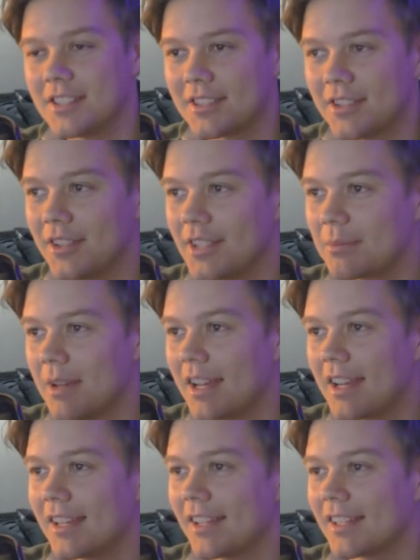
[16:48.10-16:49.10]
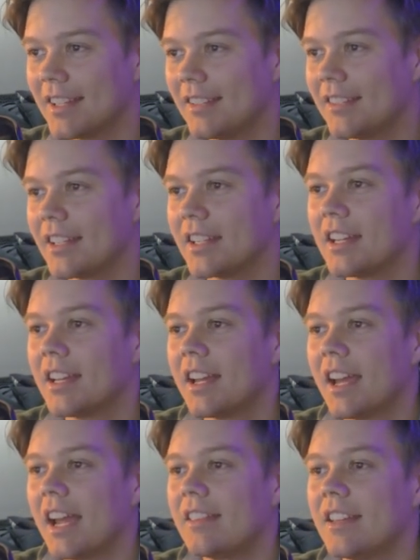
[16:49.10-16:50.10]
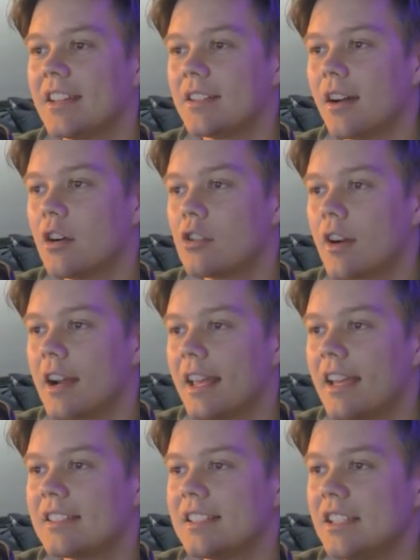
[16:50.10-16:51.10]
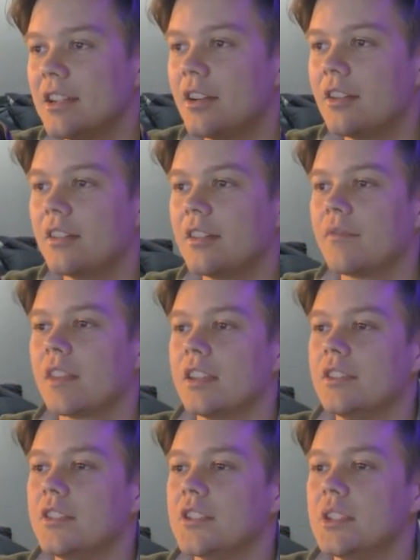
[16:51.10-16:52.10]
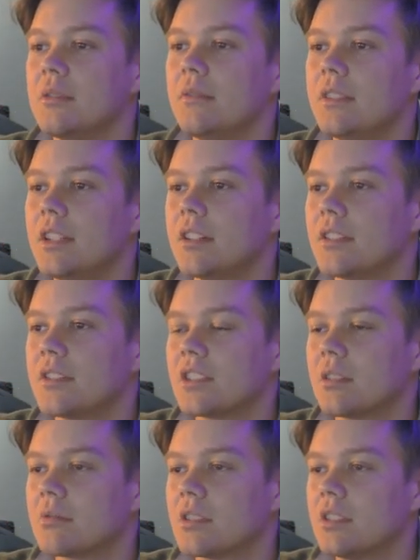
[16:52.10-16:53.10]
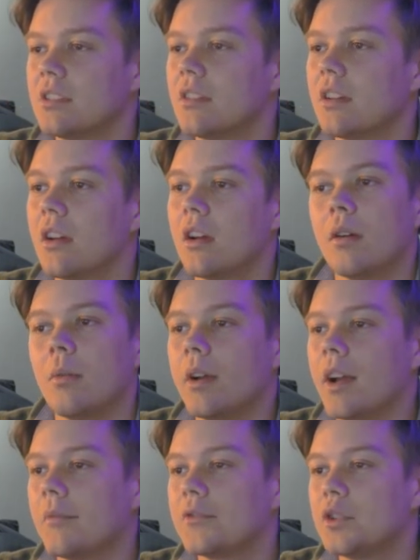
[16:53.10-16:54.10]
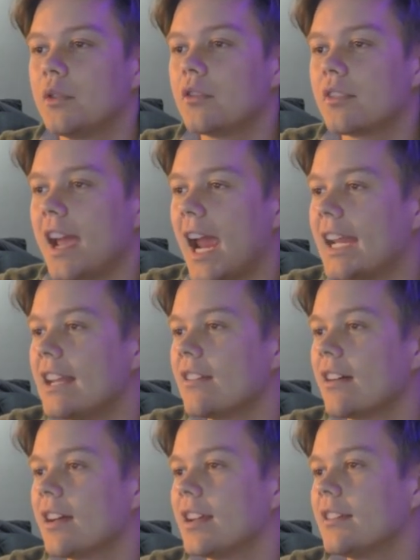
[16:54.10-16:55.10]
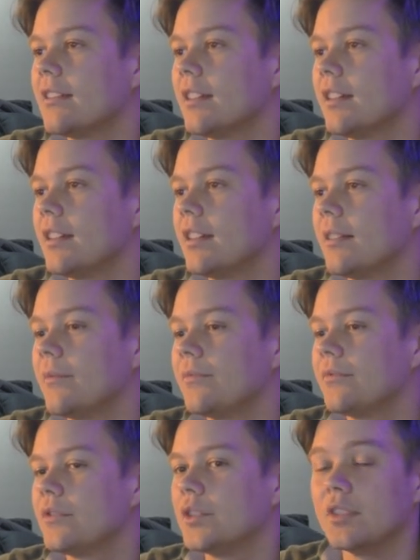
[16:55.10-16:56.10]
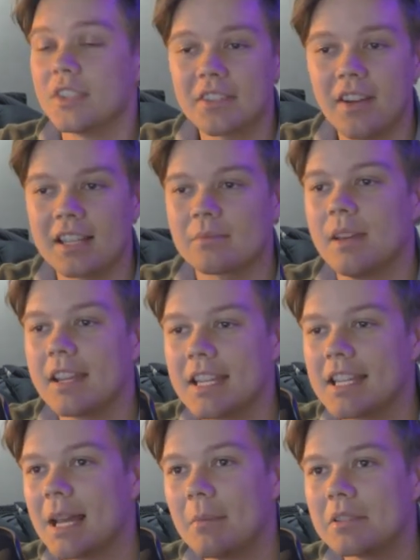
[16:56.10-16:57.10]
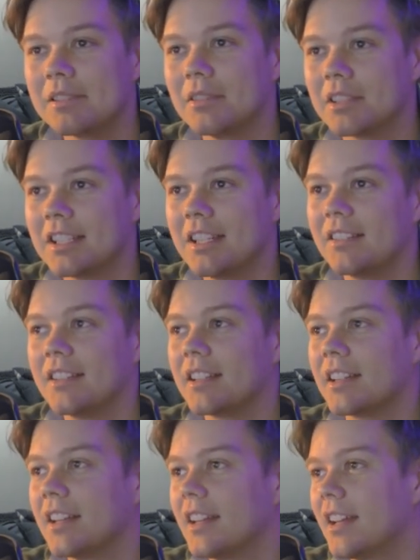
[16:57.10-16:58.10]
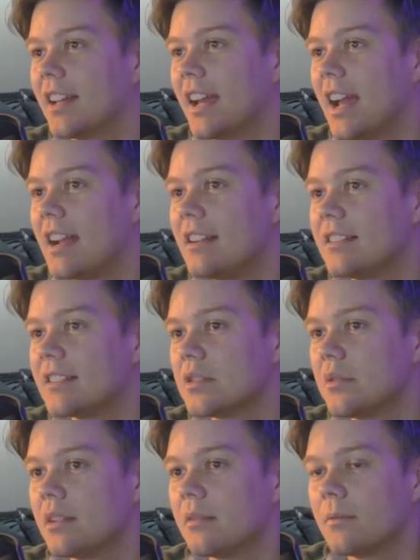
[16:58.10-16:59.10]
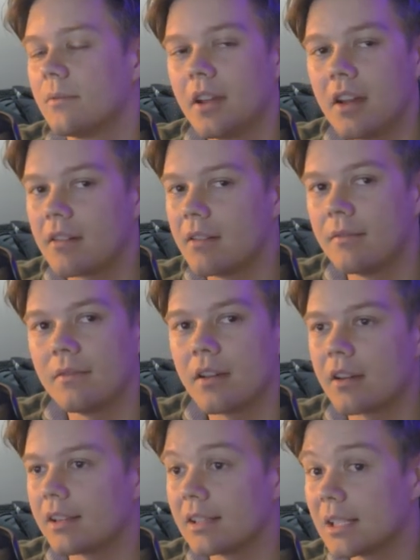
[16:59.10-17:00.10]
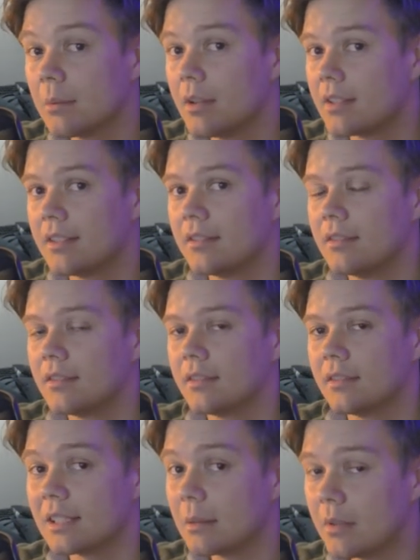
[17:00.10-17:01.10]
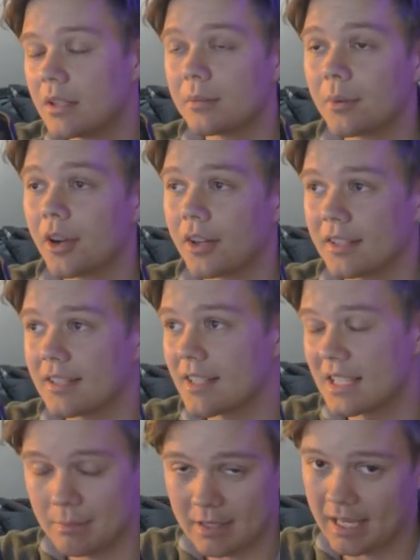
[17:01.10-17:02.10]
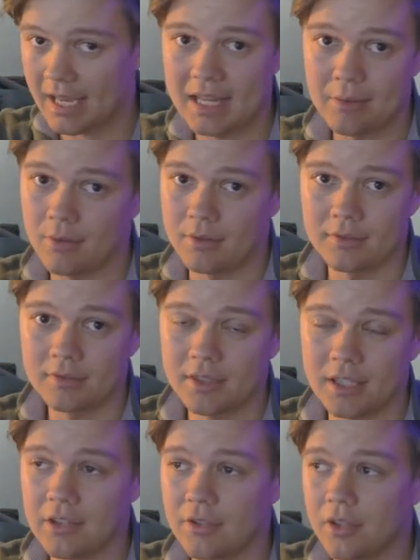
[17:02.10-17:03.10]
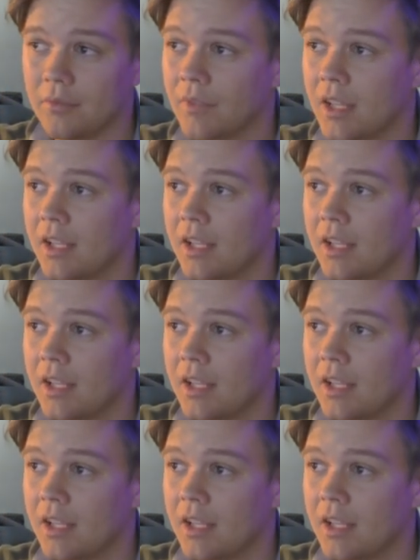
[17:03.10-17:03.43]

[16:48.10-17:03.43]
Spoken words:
this dude is making a killing. And then I'll write SEO, YouTube video description. Wow, 289. Dude, this guy's making an absolute killing, and he's doing very, very limited work. This is something that anyone can do.